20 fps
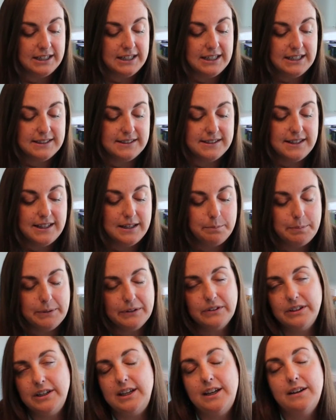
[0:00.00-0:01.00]
is the
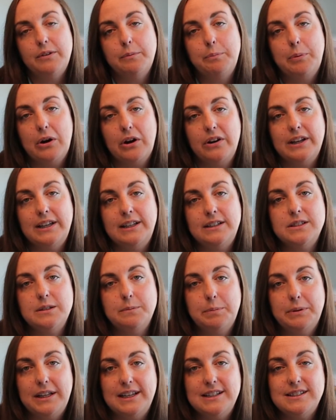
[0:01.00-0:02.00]
ability of a party to
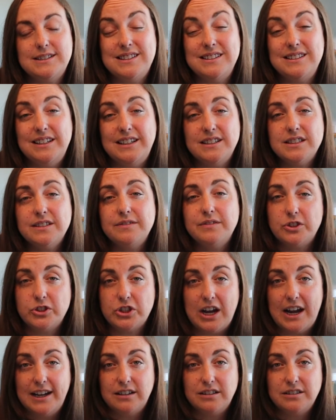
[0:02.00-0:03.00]
place the needs of the
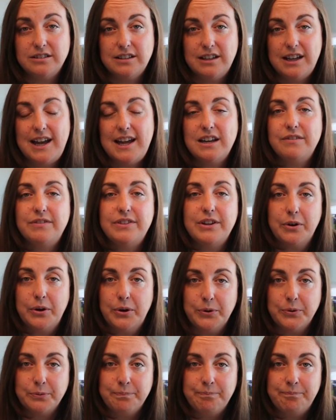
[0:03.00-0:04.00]
child ahead of their
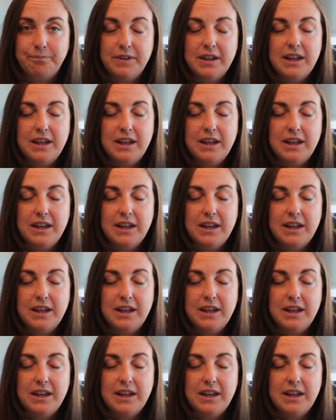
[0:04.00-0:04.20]
own.